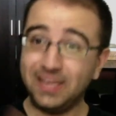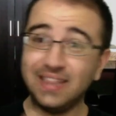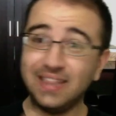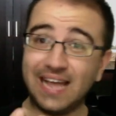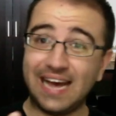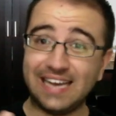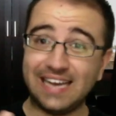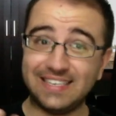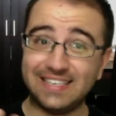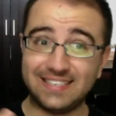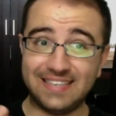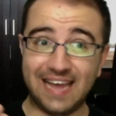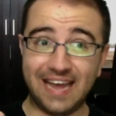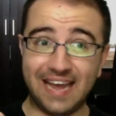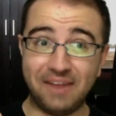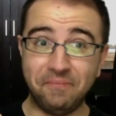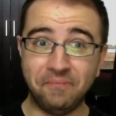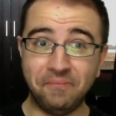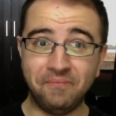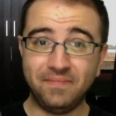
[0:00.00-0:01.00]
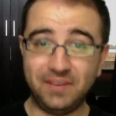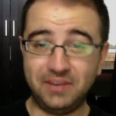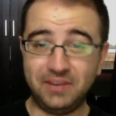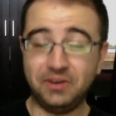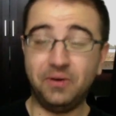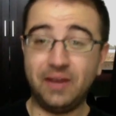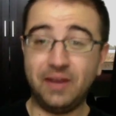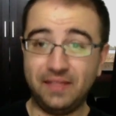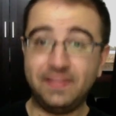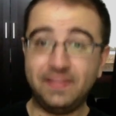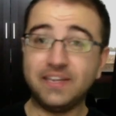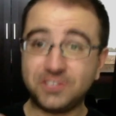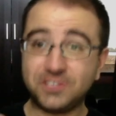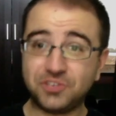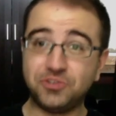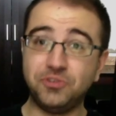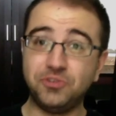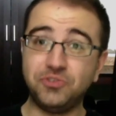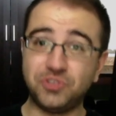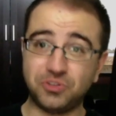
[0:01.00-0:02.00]
realize that, you know, in
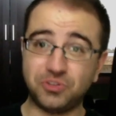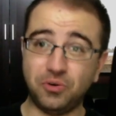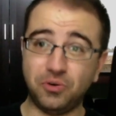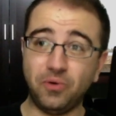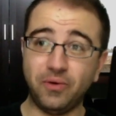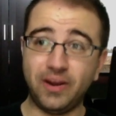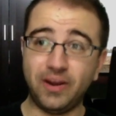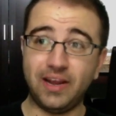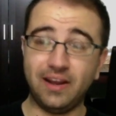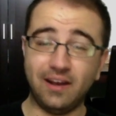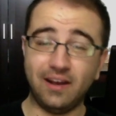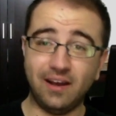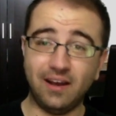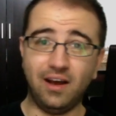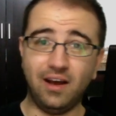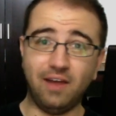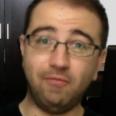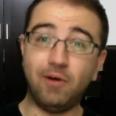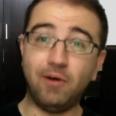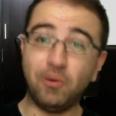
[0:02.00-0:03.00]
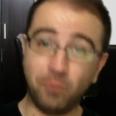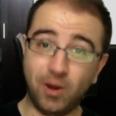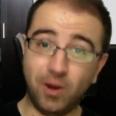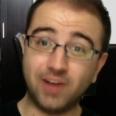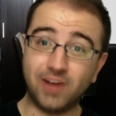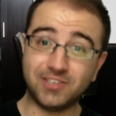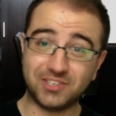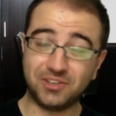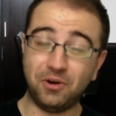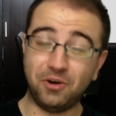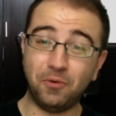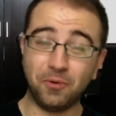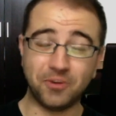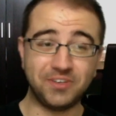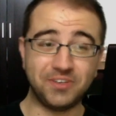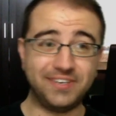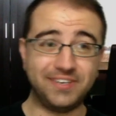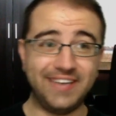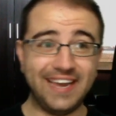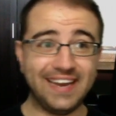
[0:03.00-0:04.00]
this true story of what Ron
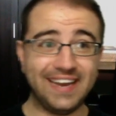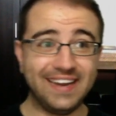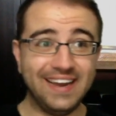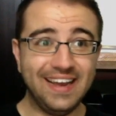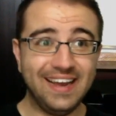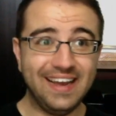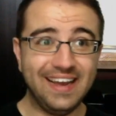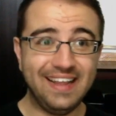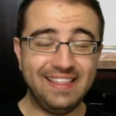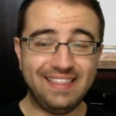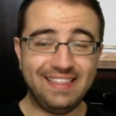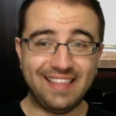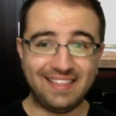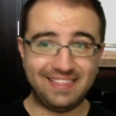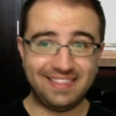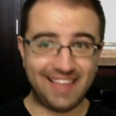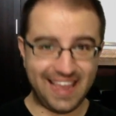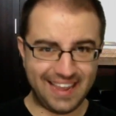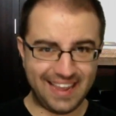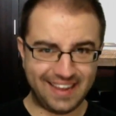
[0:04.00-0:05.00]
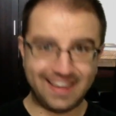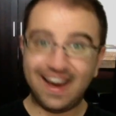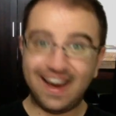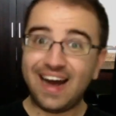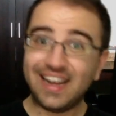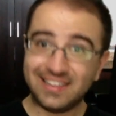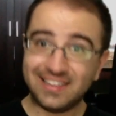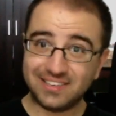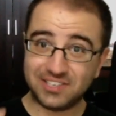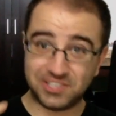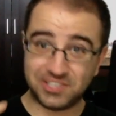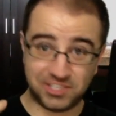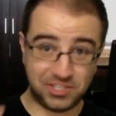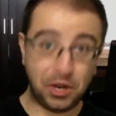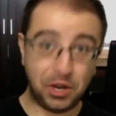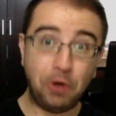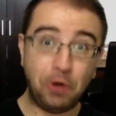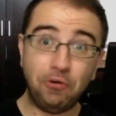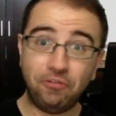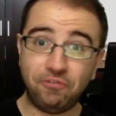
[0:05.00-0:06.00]
Stallworth did, that they got
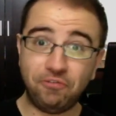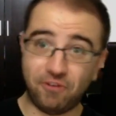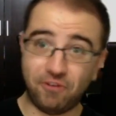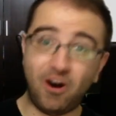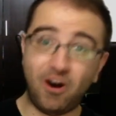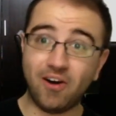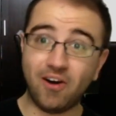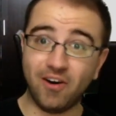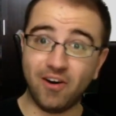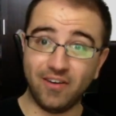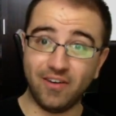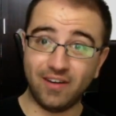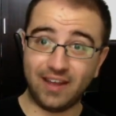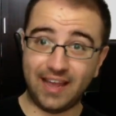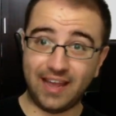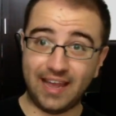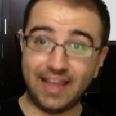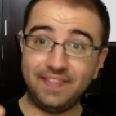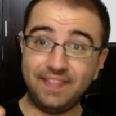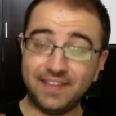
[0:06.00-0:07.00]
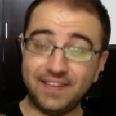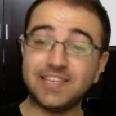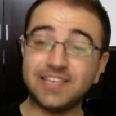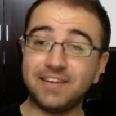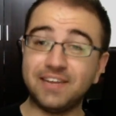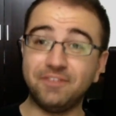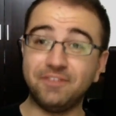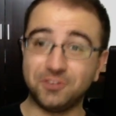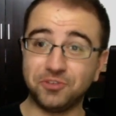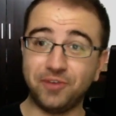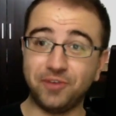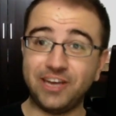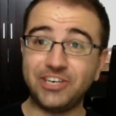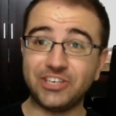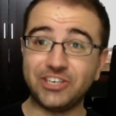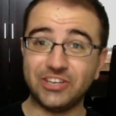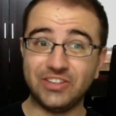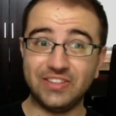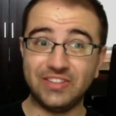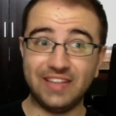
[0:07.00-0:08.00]
so far in this
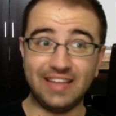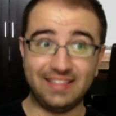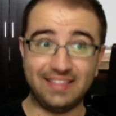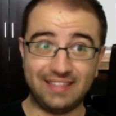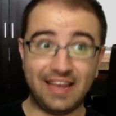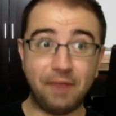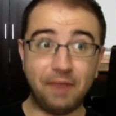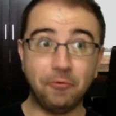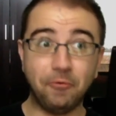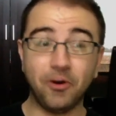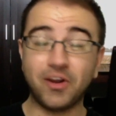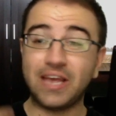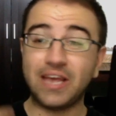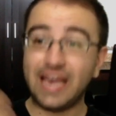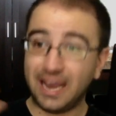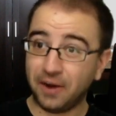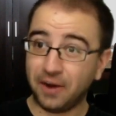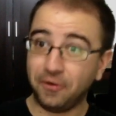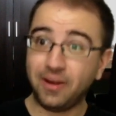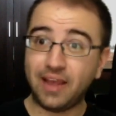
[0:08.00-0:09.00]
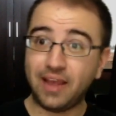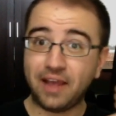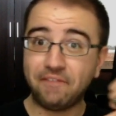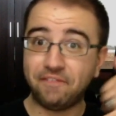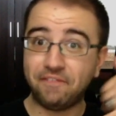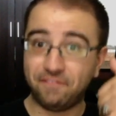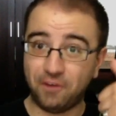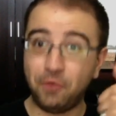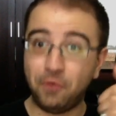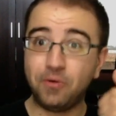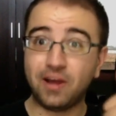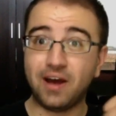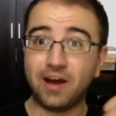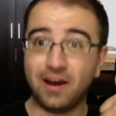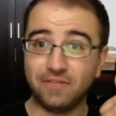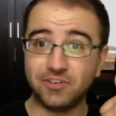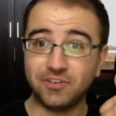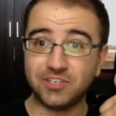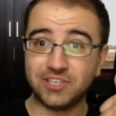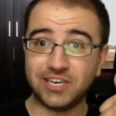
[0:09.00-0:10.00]
infiltration that they were carrying phone
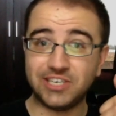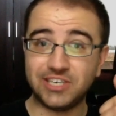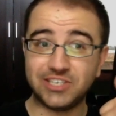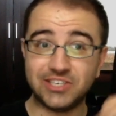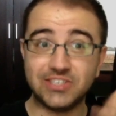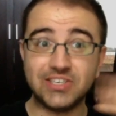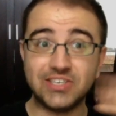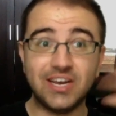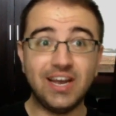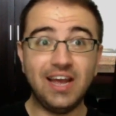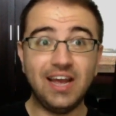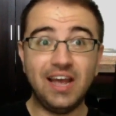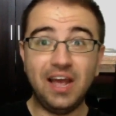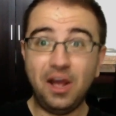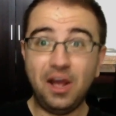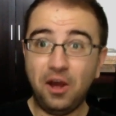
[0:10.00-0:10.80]
conversations